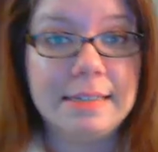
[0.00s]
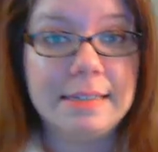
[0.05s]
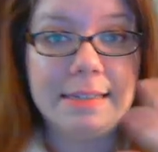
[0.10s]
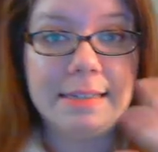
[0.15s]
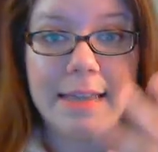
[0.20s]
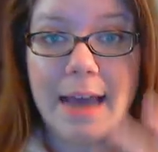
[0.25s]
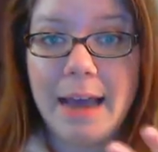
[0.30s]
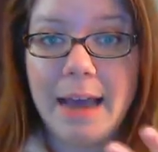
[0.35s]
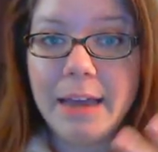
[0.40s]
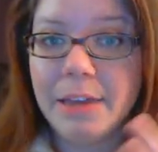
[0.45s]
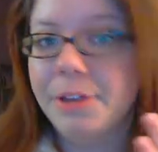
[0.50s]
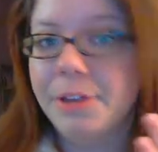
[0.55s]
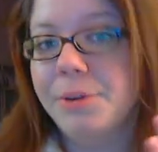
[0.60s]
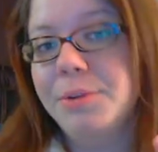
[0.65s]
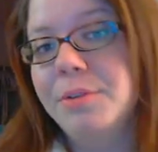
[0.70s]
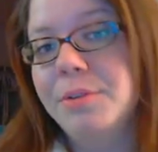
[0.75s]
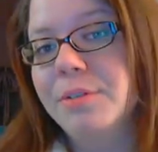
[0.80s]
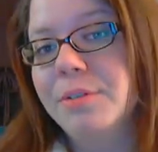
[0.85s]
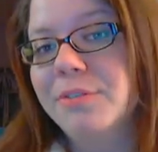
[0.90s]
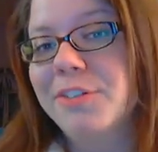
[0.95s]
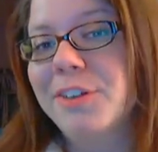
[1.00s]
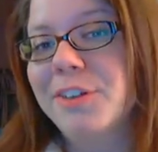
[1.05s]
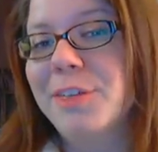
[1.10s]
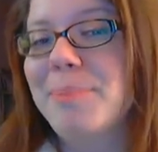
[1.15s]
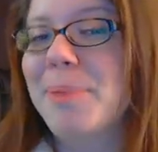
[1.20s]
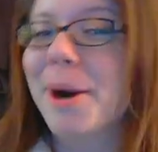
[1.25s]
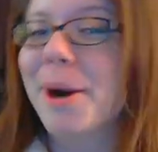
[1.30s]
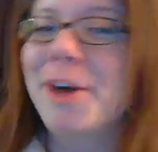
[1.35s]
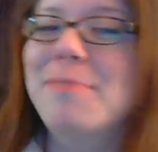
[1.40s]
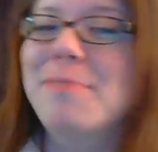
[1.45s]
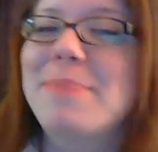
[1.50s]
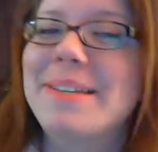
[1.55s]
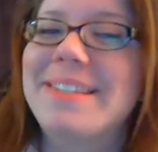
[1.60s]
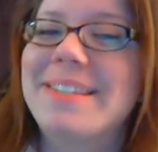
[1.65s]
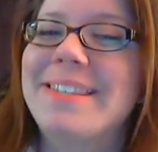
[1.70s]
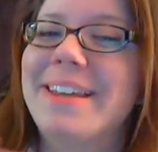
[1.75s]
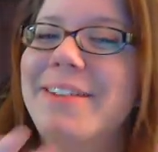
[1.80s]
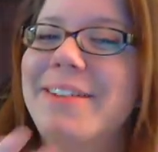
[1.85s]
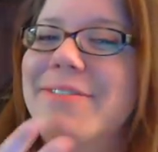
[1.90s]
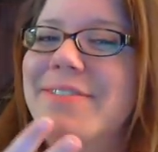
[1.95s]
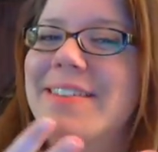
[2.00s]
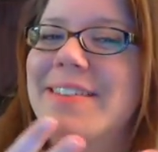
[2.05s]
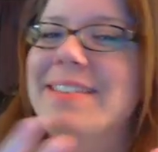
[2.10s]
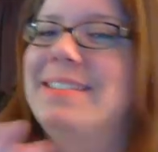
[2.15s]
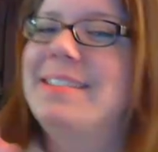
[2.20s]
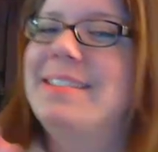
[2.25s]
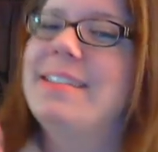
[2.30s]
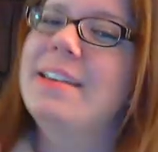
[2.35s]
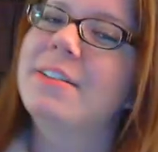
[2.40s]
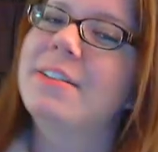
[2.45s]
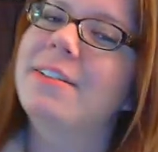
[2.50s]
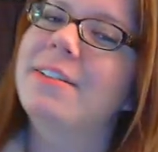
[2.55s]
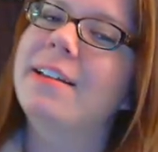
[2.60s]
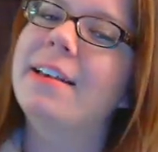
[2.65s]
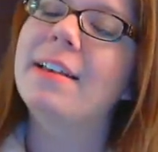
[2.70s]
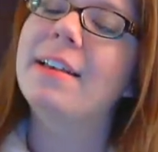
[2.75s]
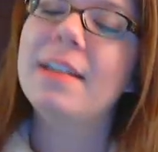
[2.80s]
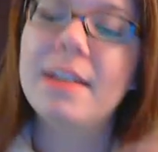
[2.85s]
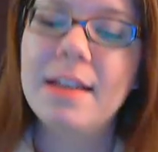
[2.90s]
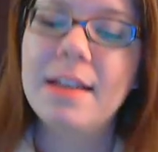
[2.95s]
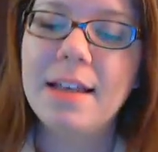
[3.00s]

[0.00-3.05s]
Zack, who, for the purpose of this theory,